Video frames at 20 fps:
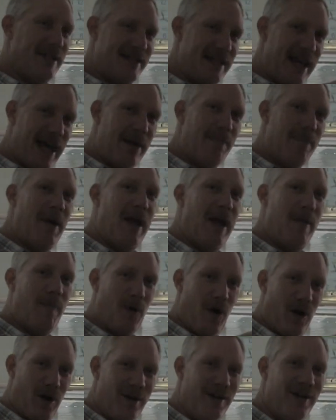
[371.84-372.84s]

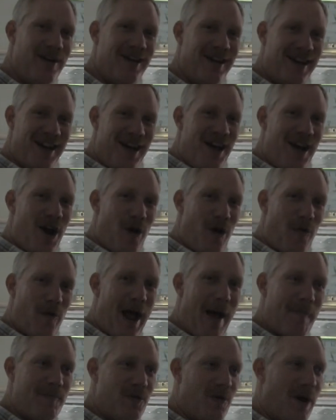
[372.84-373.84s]
sandpaper
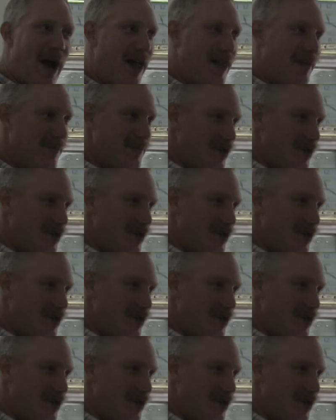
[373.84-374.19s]
wrapped around them.